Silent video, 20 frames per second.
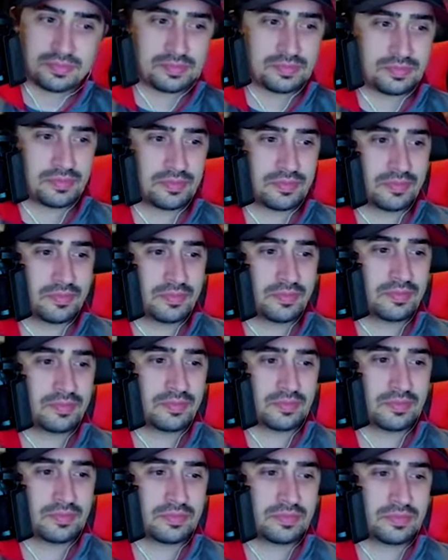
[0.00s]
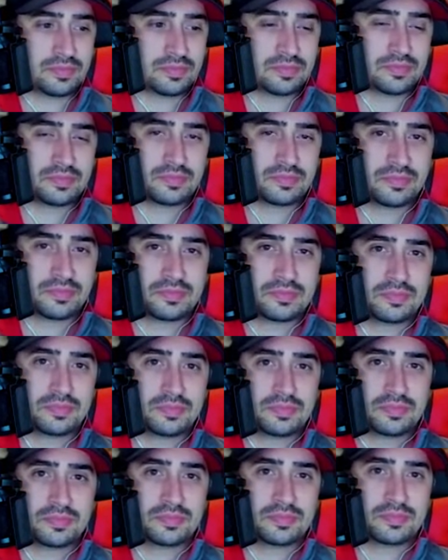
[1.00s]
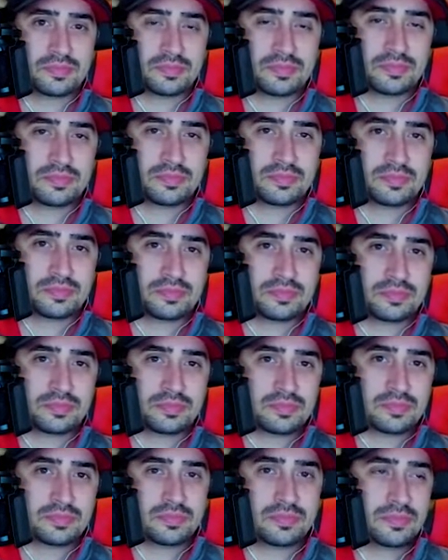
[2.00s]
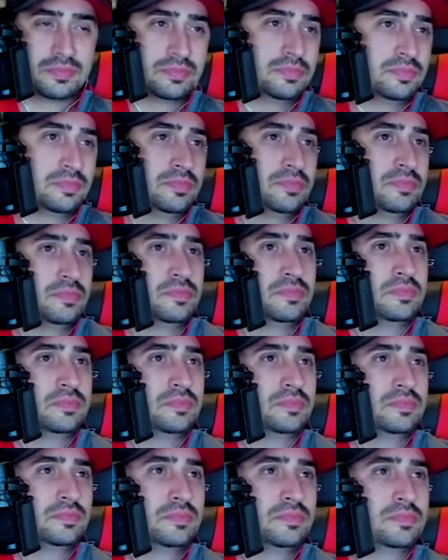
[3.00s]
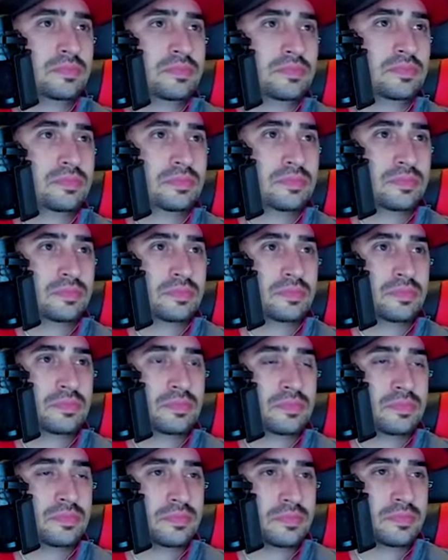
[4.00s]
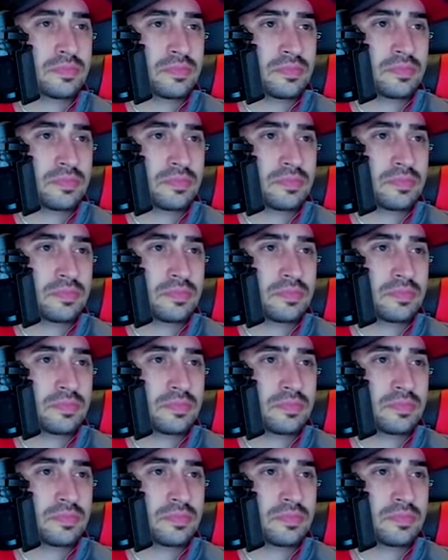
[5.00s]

(not speaking)